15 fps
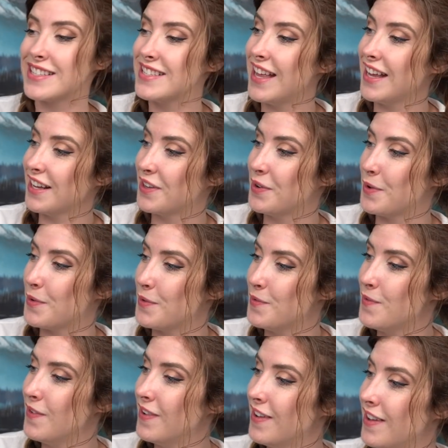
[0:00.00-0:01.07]
Isn't that
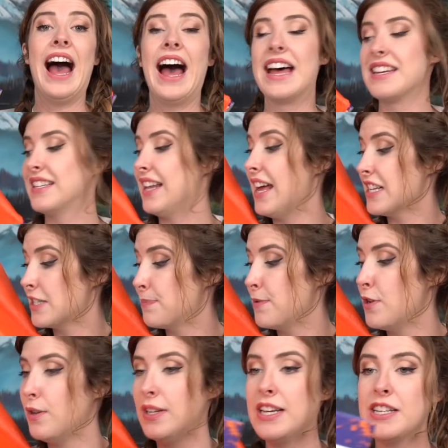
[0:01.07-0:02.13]
cool? And last
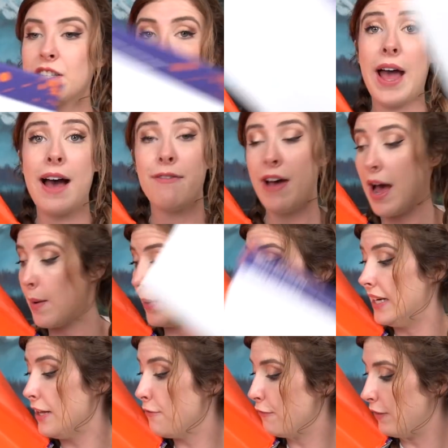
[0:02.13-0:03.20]
but not least, we have our
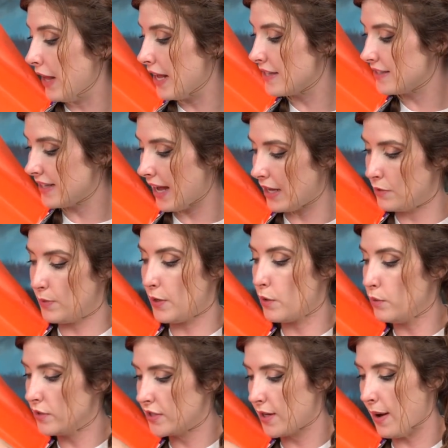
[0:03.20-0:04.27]
leaflet, and we
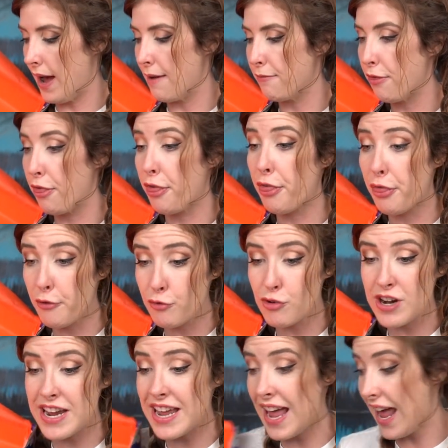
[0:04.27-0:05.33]
also have
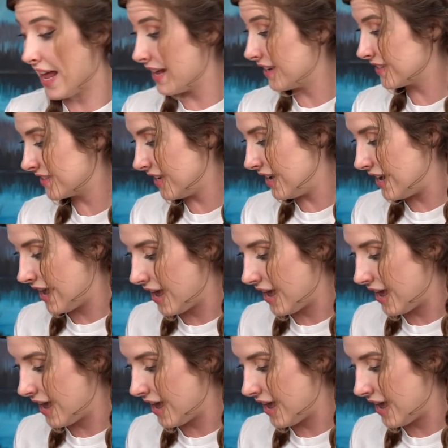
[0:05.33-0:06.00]
three inks in